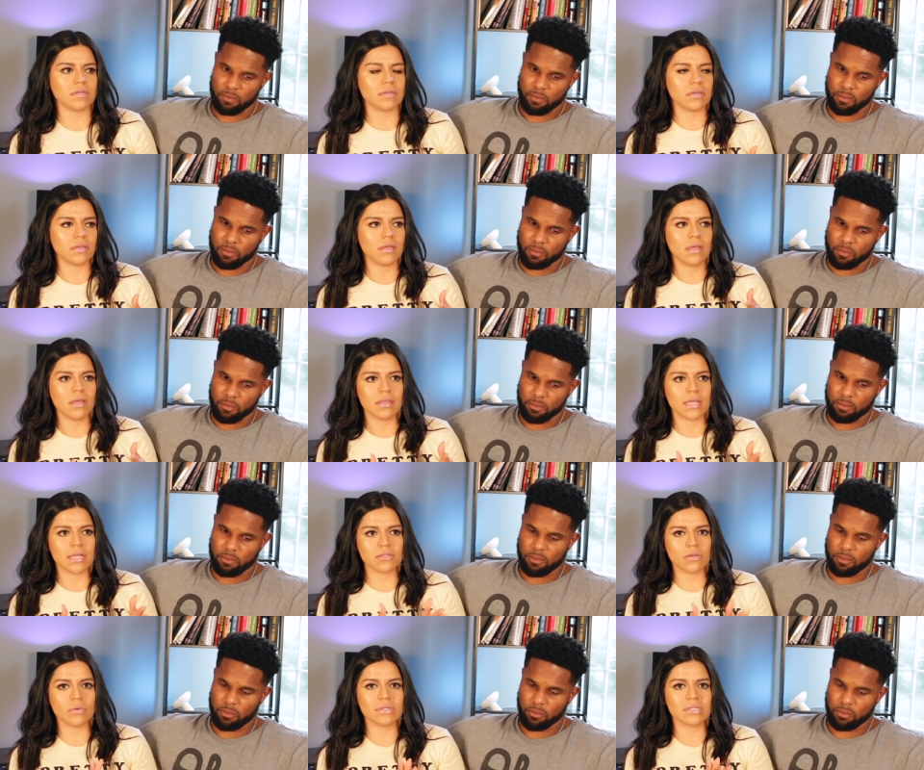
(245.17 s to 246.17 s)
Speaker 1: to.
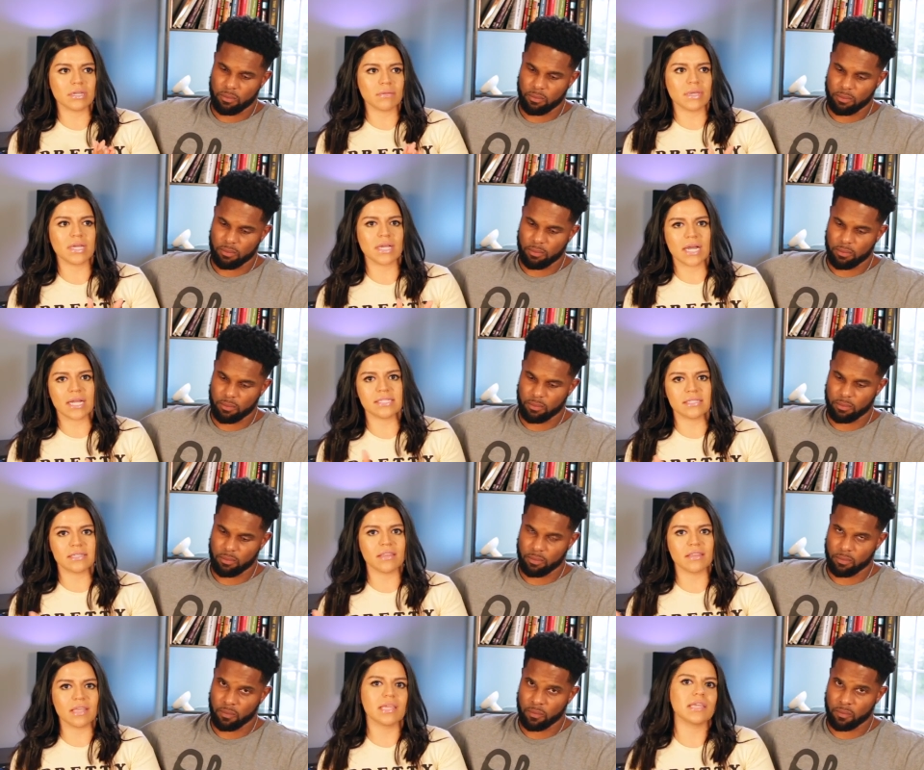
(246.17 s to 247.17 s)
That's always going to be a
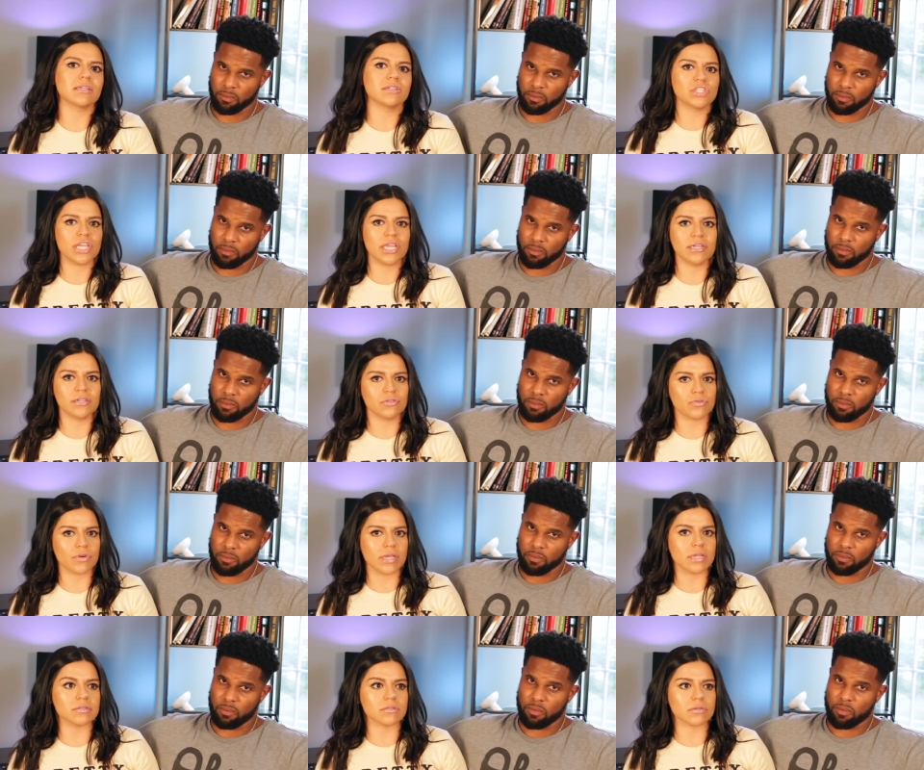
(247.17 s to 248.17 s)
constant thing, change,
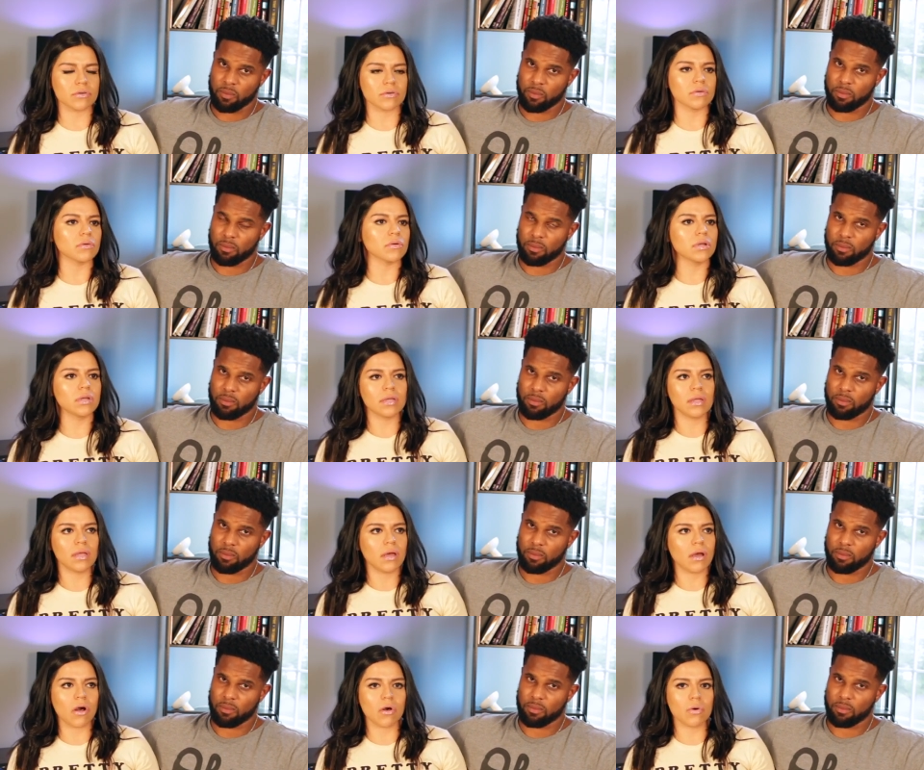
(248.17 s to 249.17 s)
right? So
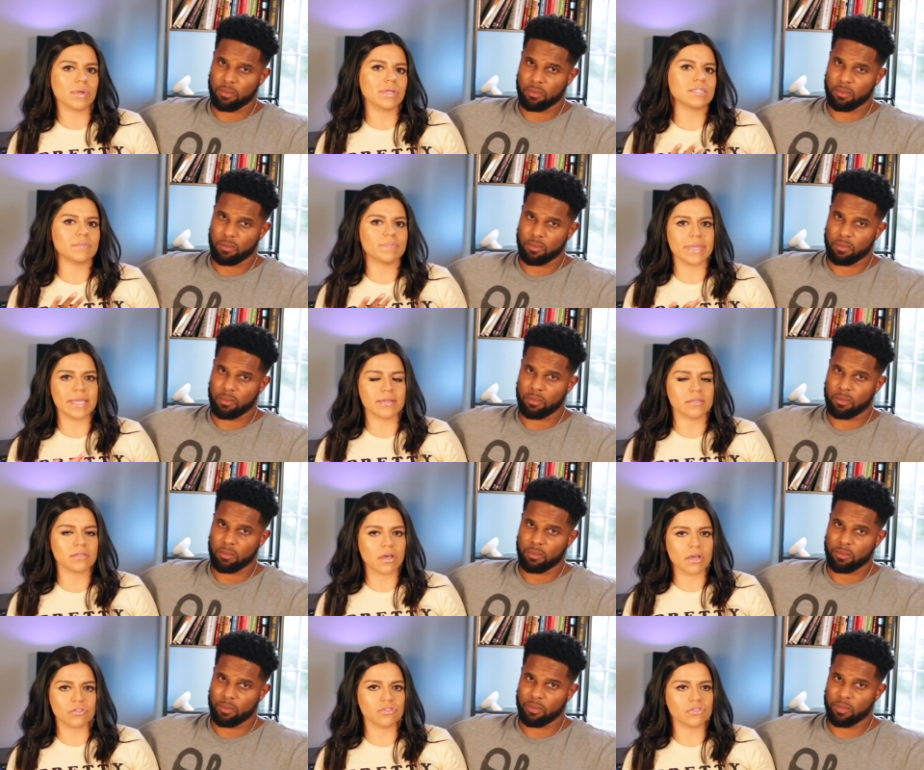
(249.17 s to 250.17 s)
always be in
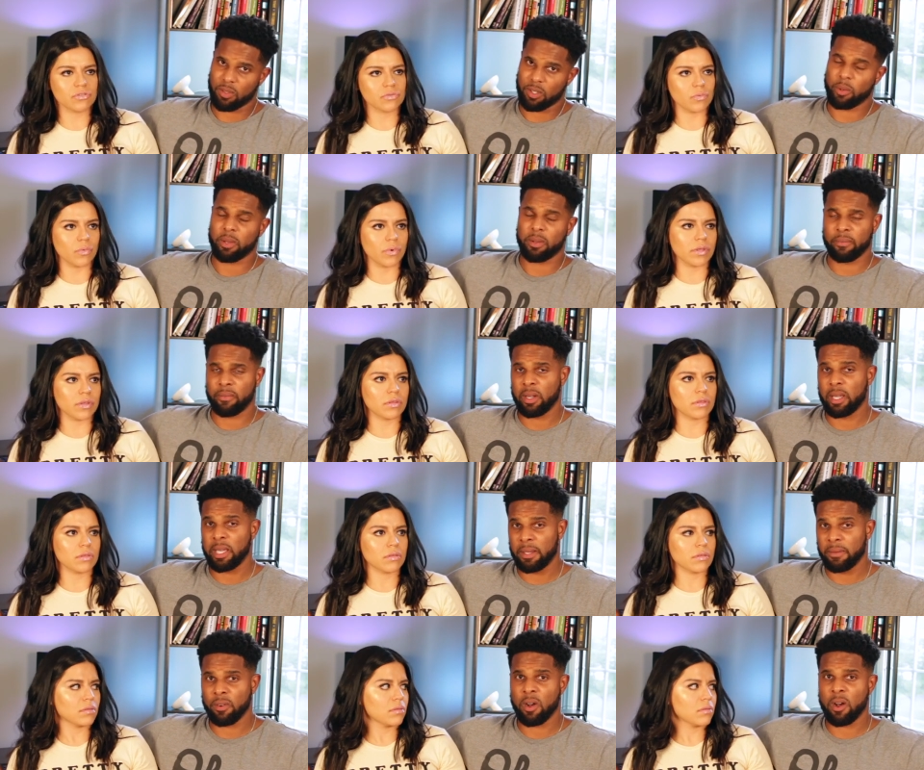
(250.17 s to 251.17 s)
touch. So with,
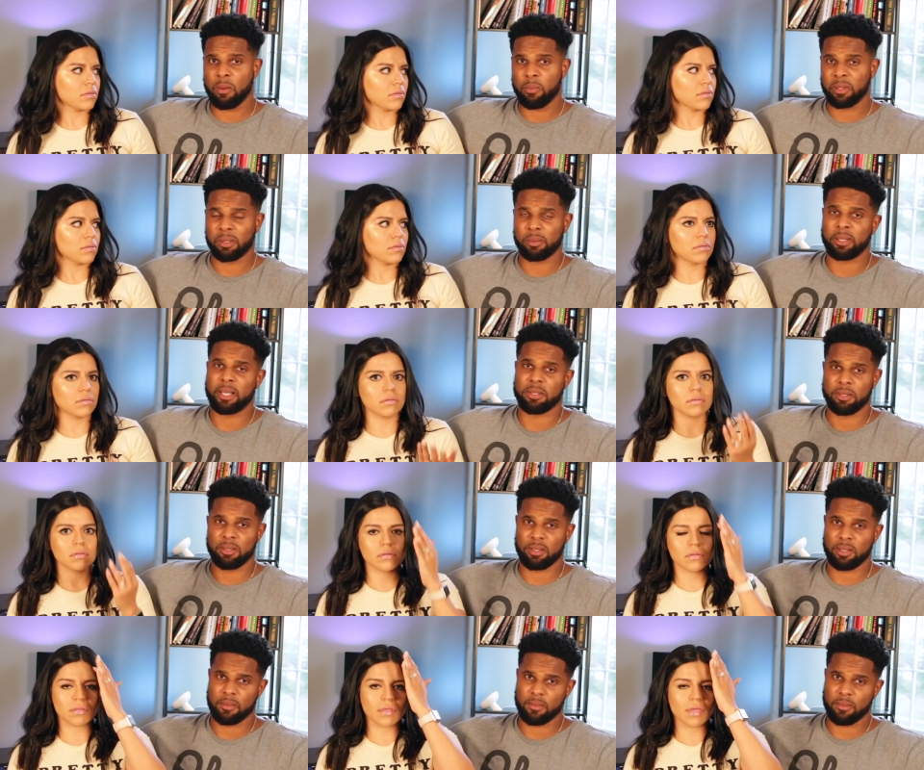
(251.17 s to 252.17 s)
Speaker 2: evolve with the
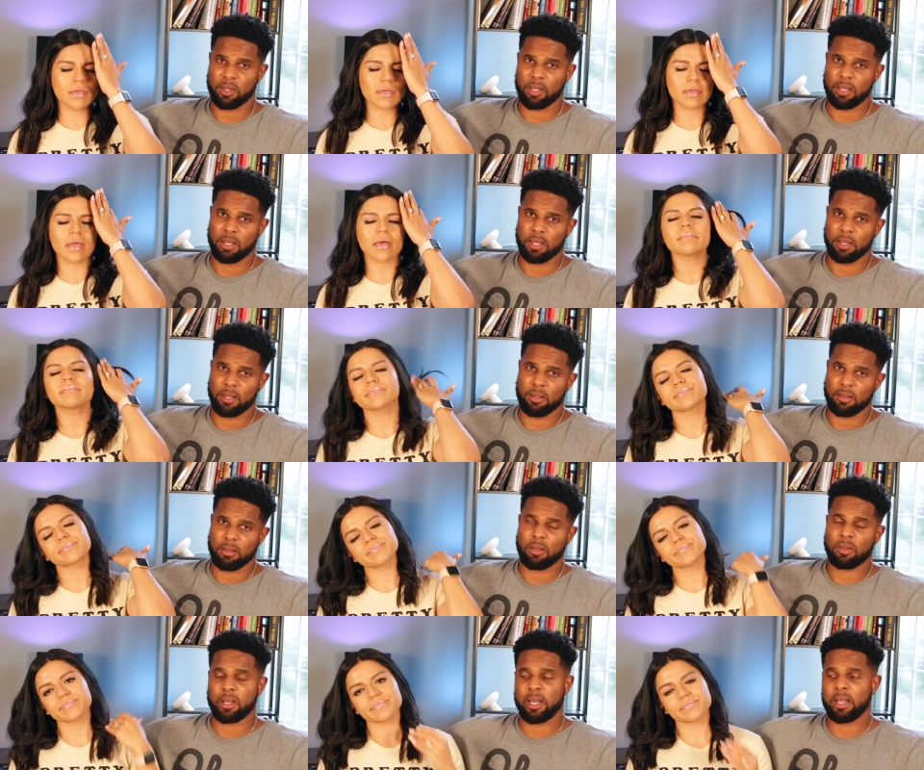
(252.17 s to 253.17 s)
relationship. Yeah, yeah, yeah.
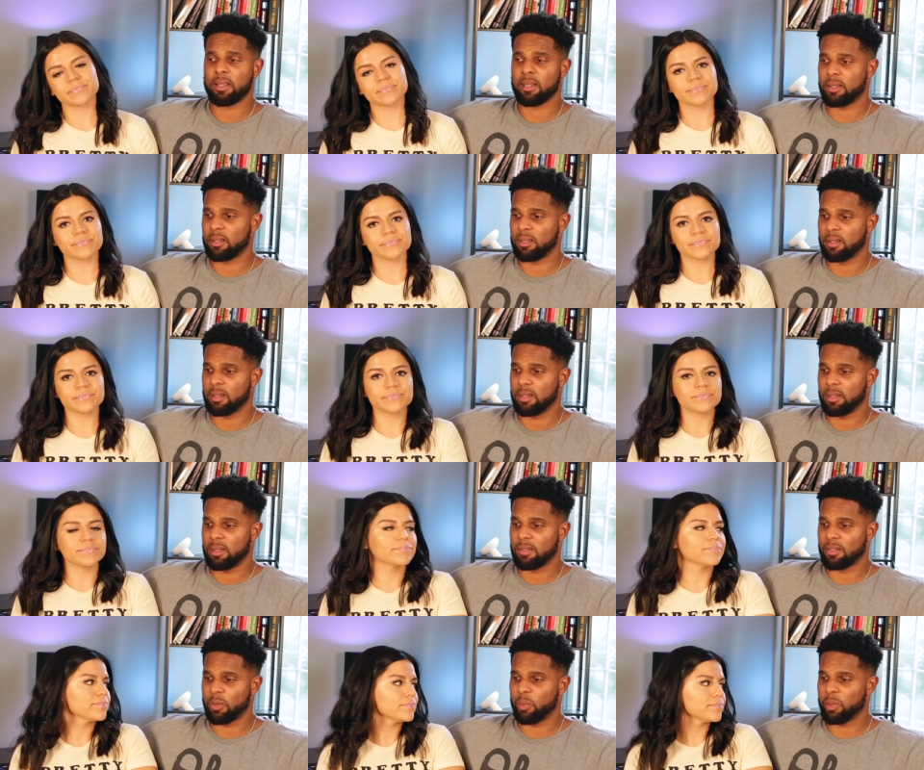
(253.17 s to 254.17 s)
Okay.
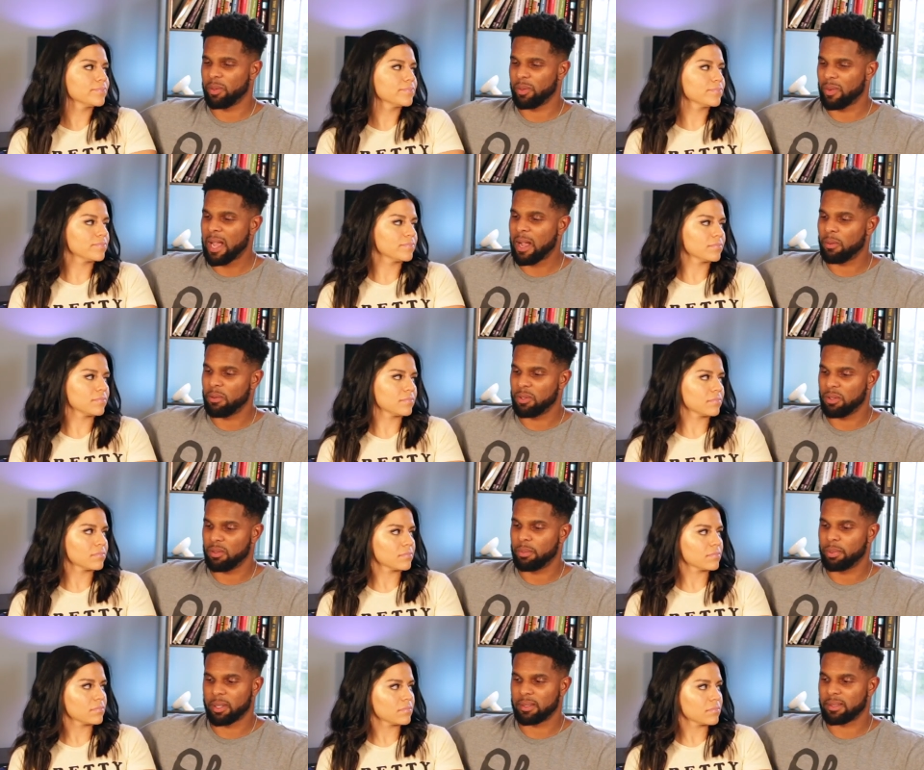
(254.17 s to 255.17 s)
So what, how would
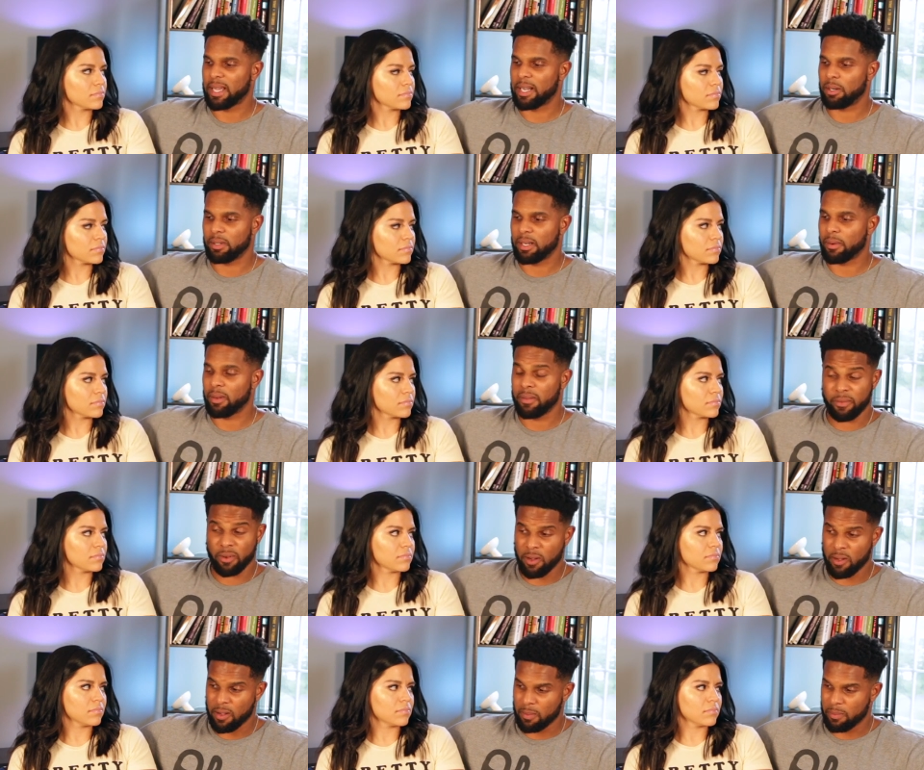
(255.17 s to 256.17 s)
you put a title on that?
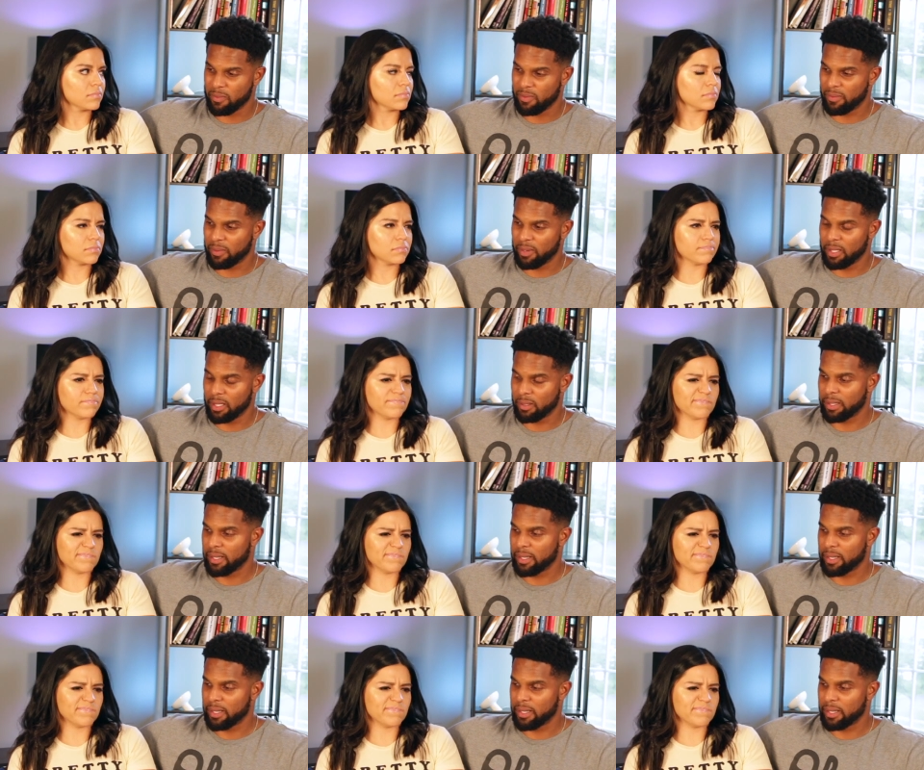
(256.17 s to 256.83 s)
Evolve in your